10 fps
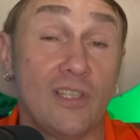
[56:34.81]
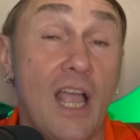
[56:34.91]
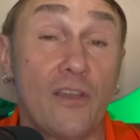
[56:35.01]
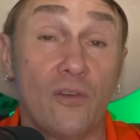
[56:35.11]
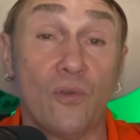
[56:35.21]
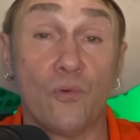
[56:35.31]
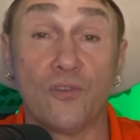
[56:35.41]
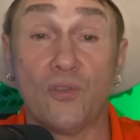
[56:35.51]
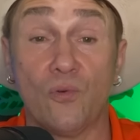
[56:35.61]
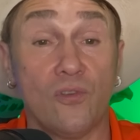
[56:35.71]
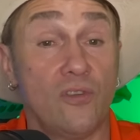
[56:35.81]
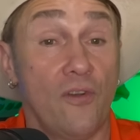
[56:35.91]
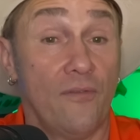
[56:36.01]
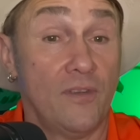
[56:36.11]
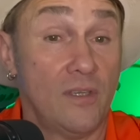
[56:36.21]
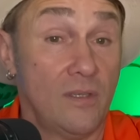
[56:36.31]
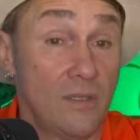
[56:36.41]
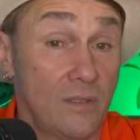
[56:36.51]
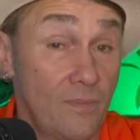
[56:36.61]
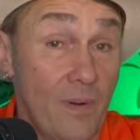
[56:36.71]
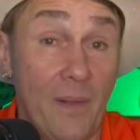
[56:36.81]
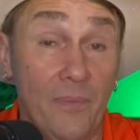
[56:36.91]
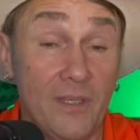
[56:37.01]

lock your doors during services, probably